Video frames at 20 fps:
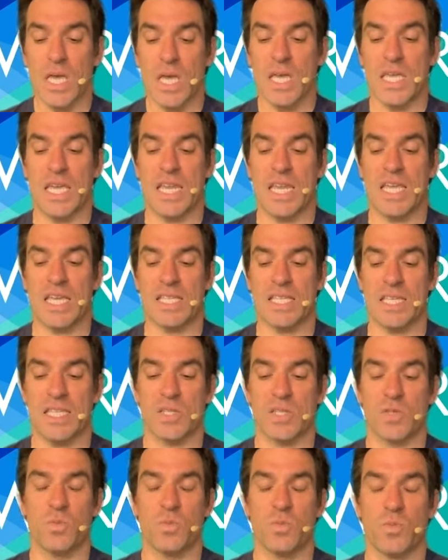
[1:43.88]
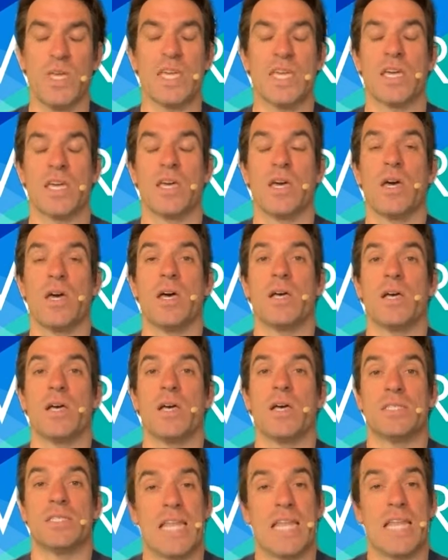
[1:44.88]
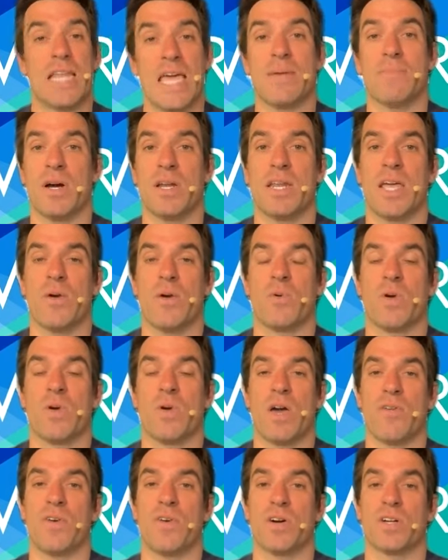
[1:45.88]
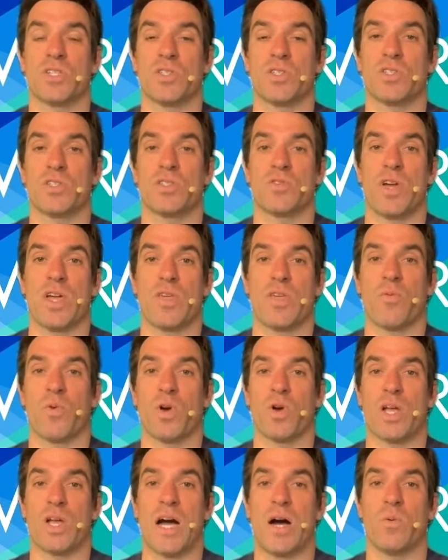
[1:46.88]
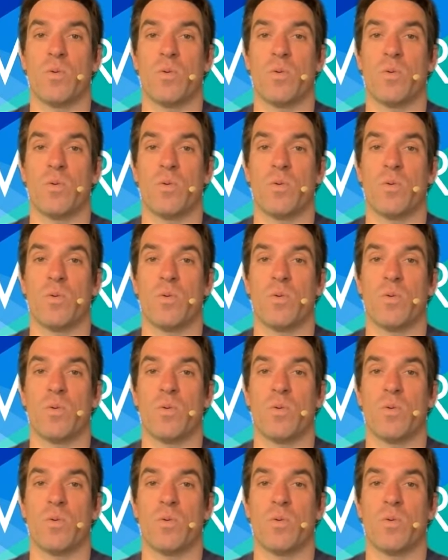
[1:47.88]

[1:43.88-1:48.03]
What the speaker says: Getting into this week, today, Monday, we have our functional strength workout.